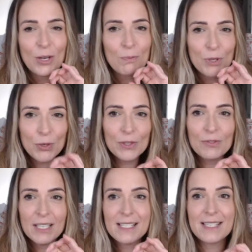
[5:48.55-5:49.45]

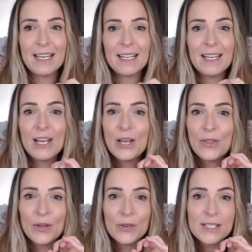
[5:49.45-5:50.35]
Beautifully said.
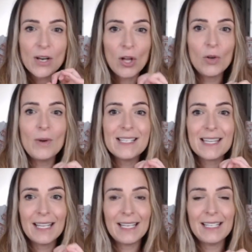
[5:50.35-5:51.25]
There is always
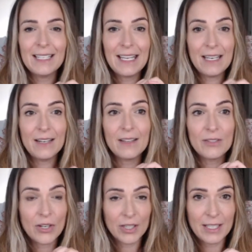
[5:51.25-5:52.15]
light in
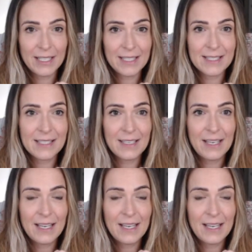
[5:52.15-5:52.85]
darkness.